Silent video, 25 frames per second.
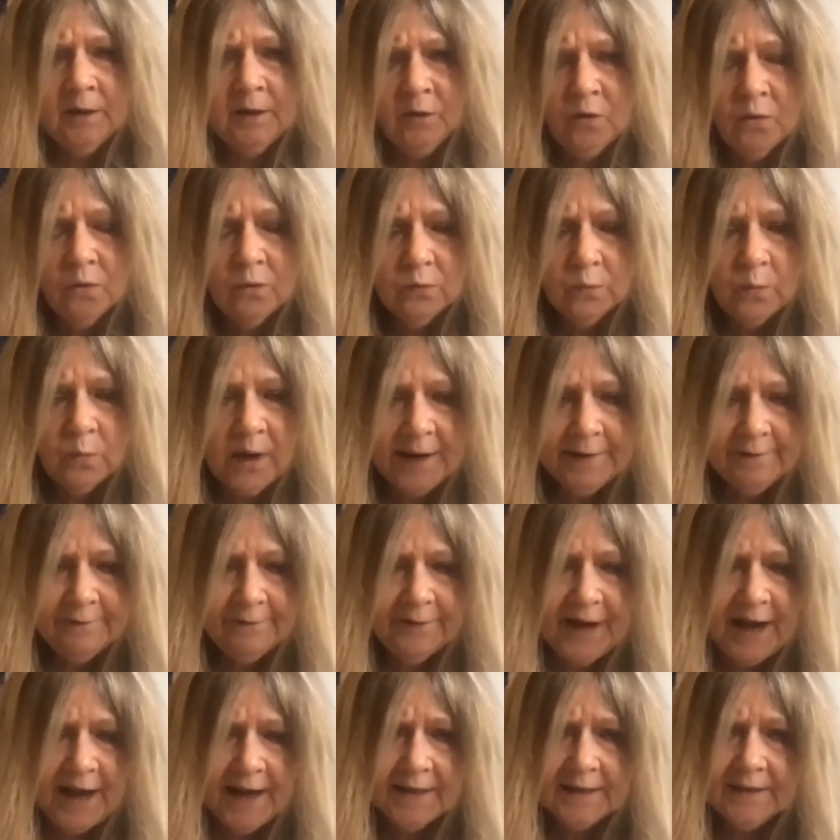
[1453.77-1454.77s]
called White
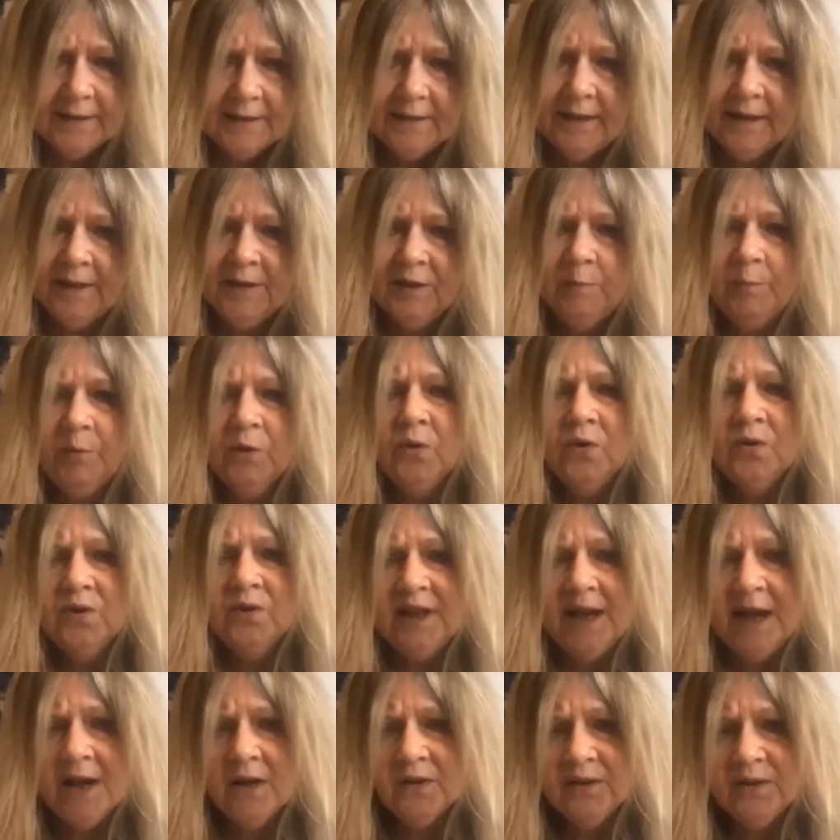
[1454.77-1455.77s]
Flags explores
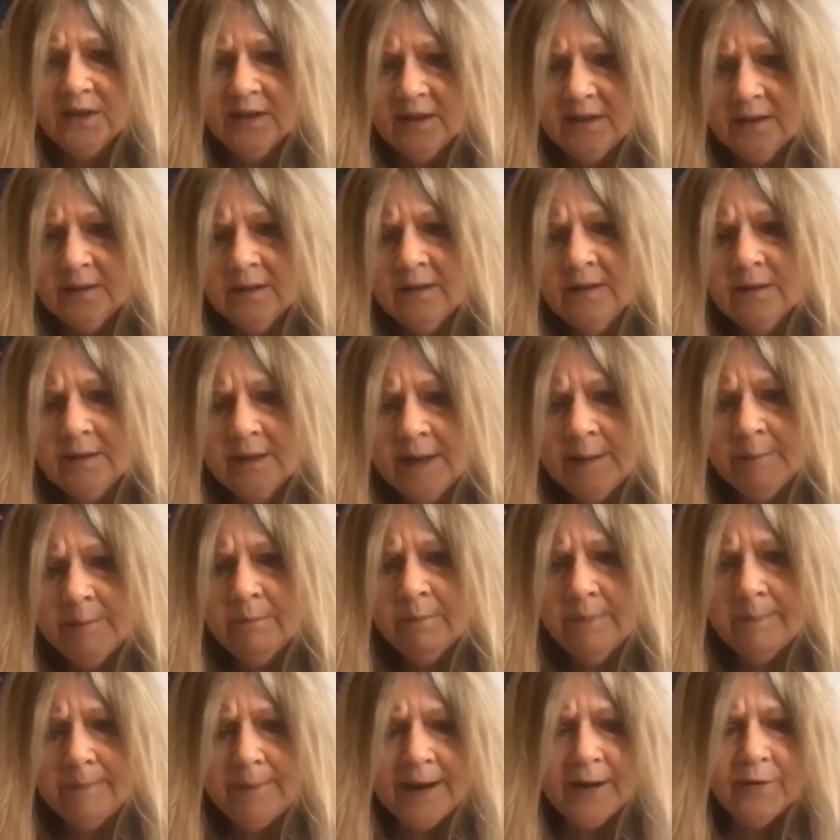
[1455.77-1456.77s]
how citizens
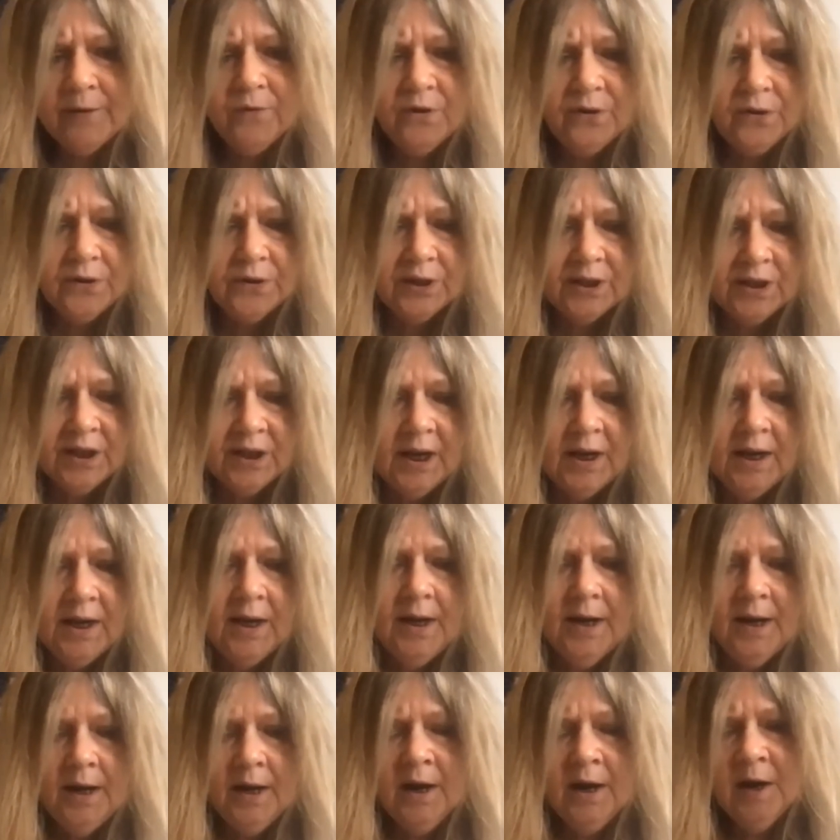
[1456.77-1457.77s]
in Beirut
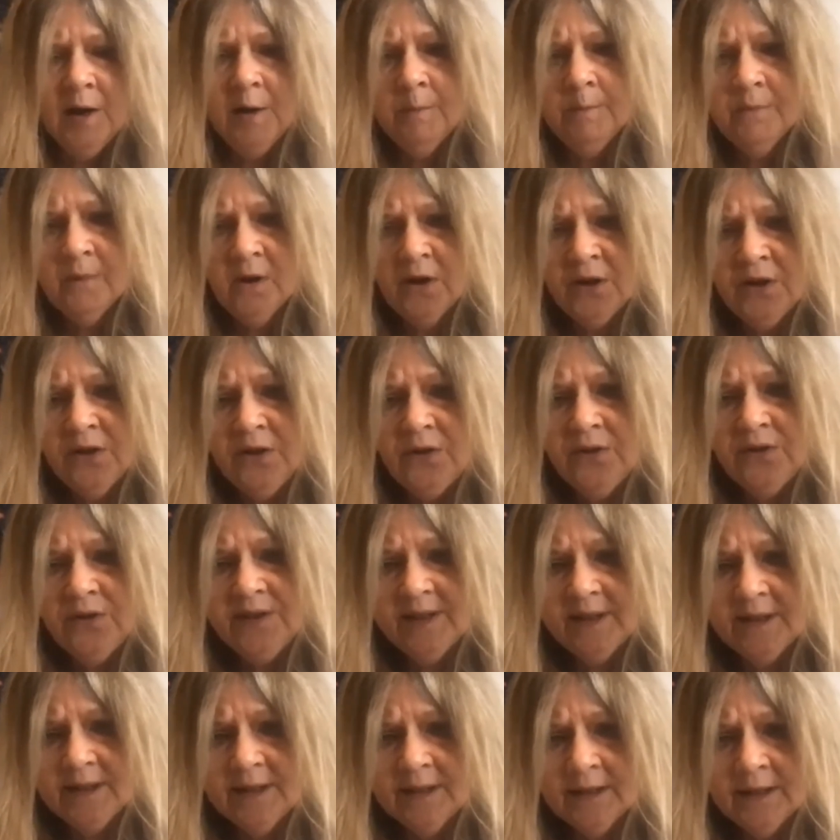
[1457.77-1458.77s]
um, are
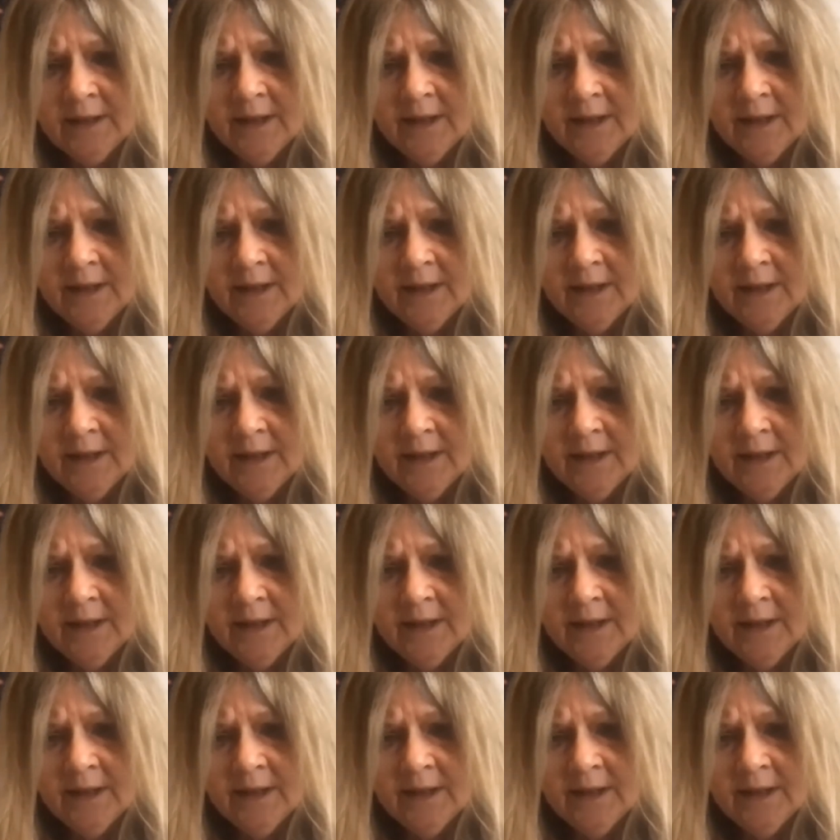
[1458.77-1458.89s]
using